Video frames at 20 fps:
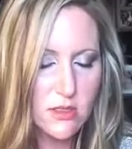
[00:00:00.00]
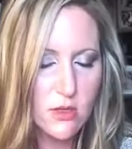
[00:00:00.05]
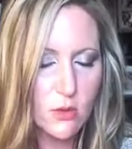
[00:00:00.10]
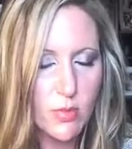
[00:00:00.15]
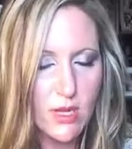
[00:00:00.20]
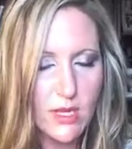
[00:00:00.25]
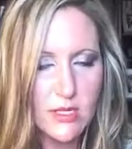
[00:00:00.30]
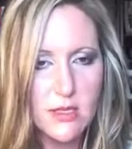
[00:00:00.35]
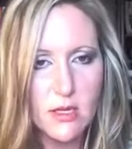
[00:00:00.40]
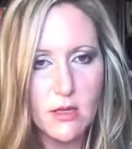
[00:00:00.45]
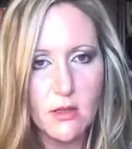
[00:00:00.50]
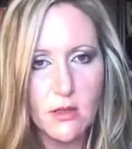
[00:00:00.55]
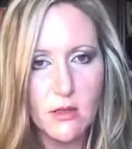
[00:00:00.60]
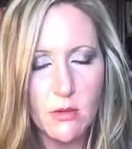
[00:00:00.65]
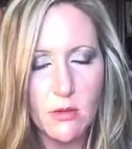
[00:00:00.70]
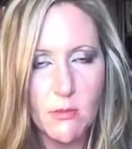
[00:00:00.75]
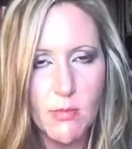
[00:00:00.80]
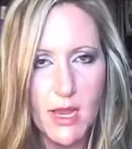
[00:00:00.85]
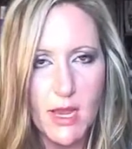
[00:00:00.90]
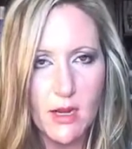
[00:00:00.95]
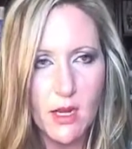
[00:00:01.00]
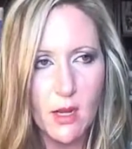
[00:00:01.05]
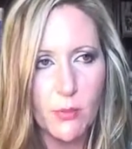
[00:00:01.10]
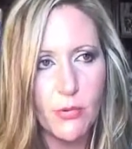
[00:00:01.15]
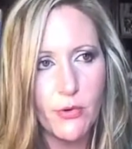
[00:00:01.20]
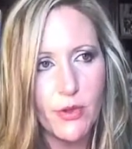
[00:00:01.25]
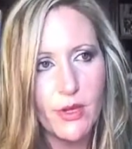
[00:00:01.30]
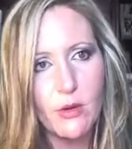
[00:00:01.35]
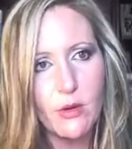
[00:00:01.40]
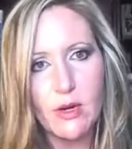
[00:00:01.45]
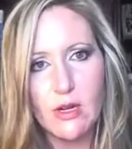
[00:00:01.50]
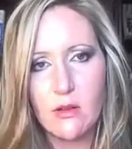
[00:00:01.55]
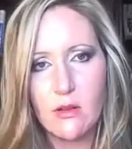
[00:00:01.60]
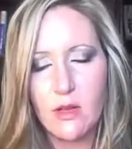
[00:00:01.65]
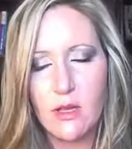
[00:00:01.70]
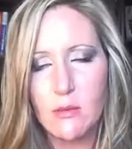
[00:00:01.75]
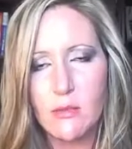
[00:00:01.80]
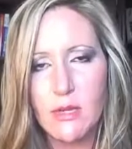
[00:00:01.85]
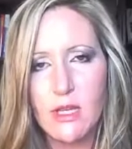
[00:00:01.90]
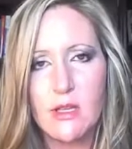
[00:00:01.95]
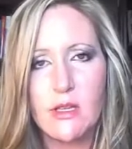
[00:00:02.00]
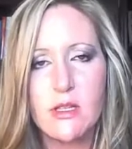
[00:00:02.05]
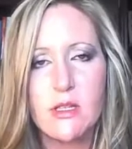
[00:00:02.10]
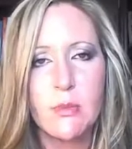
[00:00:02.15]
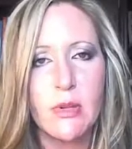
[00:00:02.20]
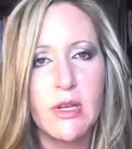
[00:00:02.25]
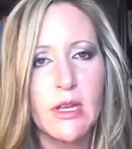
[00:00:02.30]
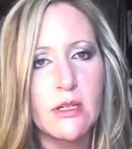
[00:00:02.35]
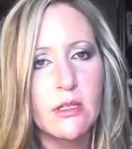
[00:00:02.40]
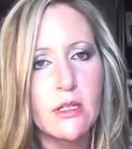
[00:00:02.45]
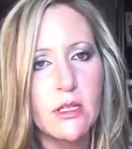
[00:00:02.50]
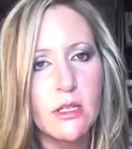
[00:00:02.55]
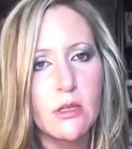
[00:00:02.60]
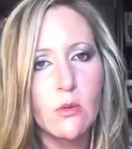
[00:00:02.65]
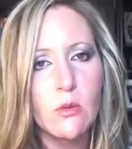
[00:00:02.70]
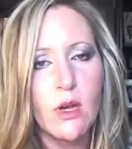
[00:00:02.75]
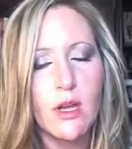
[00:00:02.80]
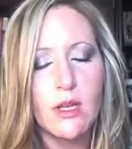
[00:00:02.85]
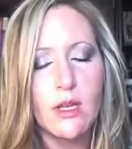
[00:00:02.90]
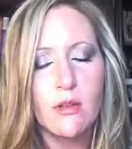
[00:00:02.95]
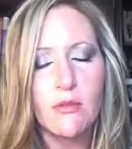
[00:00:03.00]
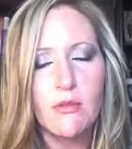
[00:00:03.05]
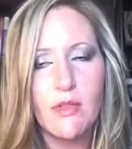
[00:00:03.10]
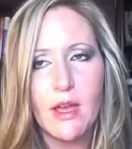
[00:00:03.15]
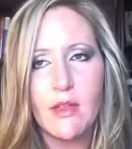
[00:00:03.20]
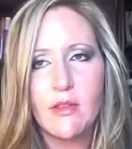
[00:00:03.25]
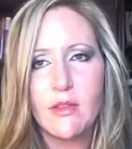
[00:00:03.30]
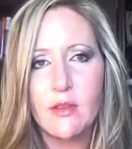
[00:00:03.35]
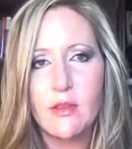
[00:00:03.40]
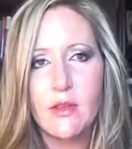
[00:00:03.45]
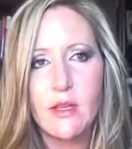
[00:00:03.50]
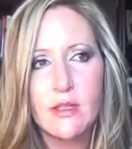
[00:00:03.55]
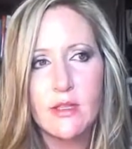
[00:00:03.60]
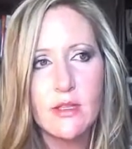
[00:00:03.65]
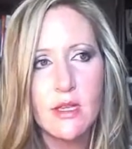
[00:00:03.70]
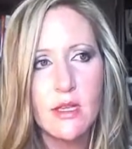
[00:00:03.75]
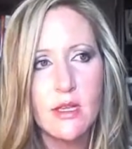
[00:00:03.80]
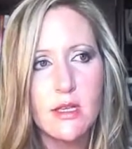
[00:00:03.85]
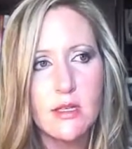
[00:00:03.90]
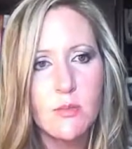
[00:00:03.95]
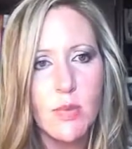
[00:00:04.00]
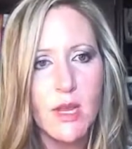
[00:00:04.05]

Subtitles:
So basically, let me back up really quick and let me explain to you what If That Then This is.